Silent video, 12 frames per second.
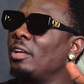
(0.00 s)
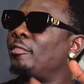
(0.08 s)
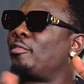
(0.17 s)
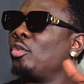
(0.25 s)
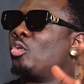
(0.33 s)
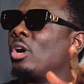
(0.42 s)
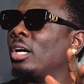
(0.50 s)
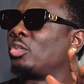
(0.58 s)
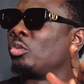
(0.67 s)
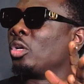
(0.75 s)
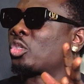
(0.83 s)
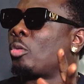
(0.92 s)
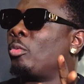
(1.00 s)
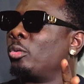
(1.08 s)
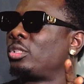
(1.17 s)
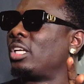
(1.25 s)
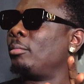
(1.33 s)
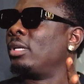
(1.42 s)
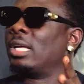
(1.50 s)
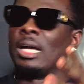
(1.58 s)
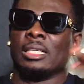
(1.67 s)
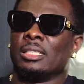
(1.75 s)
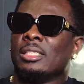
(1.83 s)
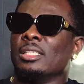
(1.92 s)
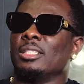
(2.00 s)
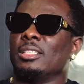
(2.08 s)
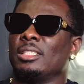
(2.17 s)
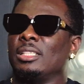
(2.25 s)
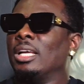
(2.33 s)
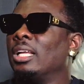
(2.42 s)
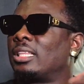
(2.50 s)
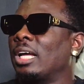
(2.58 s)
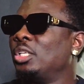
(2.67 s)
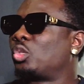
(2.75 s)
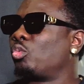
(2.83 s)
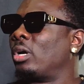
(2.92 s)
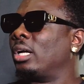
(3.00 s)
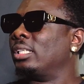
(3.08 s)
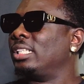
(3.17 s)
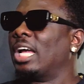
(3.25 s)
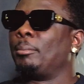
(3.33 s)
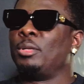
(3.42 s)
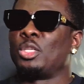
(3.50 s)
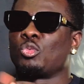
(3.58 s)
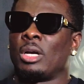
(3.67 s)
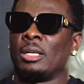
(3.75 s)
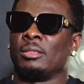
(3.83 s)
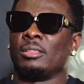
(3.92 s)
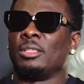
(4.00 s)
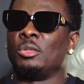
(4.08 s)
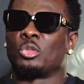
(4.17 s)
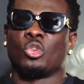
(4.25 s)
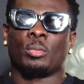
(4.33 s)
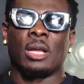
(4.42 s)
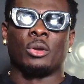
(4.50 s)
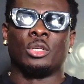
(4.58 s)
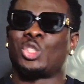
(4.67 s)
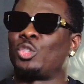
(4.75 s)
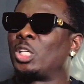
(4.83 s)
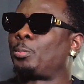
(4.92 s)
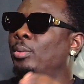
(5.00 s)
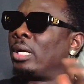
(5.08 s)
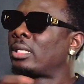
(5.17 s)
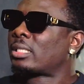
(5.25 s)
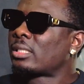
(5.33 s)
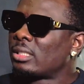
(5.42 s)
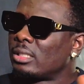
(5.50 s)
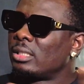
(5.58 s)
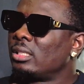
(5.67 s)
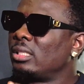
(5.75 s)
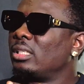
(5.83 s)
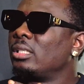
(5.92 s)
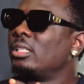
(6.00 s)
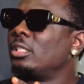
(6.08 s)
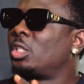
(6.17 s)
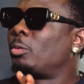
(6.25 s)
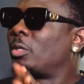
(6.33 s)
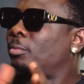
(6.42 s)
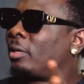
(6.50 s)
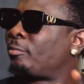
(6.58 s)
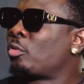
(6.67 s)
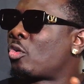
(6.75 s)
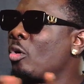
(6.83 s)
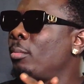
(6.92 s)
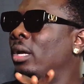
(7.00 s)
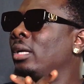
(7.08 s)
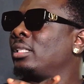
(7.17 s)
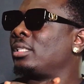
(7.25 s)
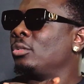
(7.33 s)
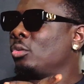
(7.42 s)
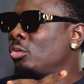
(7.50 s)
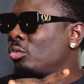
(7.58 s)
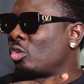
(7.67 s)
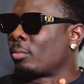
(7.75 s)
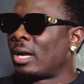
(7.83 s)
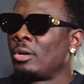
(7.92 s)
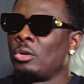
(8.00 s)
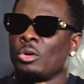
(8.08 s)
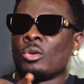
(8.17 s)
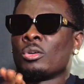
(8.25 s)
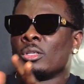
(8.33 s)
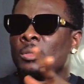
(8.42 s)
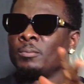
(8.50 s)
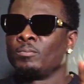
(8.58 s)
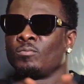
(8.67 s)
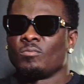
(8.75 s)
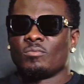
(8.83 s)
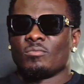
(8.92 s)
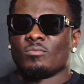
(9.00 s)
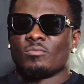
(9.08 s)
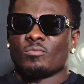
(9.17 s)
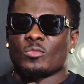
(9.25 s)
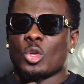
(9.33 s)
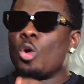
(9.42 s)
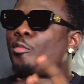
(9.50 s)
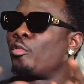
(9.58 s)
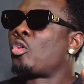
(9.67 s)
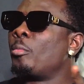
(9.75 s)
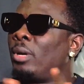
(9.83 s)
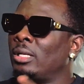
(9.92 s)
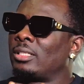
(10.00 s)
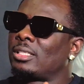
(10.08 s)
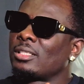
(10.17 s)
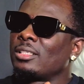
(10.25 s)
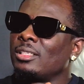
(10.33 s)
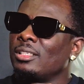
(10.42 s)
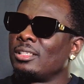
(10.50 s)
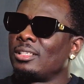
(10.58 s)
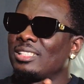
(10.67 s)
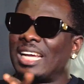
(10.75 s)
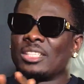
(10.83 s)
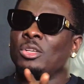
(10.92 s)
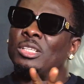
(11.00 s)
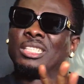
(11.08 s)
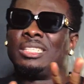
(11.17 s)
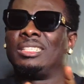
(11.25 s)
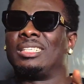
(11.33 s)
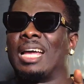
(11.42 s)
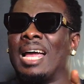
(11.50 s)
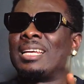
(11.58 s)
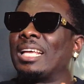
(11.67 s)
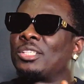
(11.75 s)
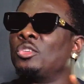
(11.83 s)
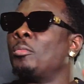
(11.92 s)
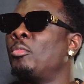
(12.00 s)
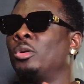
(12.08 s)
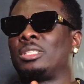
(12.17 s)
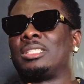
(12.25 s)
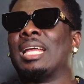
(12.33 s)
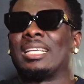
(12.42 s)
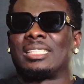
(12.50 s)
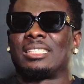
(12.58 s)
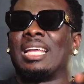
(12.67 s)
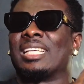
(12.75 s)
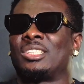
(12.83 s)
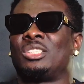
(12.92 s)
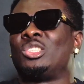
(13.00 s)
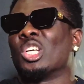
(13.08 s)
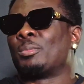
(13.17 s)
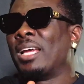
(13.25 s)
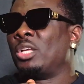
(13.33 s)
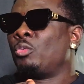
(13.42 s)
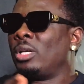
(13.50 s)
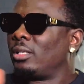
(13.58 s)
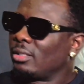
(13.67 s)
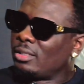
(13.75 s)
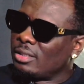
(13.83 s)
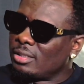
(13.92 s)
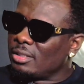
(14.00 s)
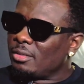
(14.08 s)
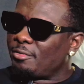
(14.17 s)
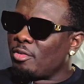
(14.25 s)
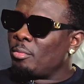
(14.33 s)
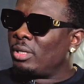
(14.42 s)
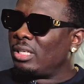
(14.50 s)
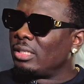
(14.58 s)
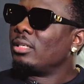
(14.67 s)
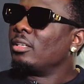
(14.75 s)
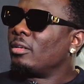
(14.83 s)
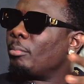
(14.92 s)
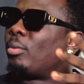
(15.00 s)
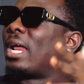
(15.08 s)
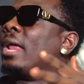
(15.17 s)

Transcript: followers will just come on social media and enter this one, yap this one, some kind of disrespectful comment, some kind of awful comments. That's just and that's not much. That's just by the way for me. But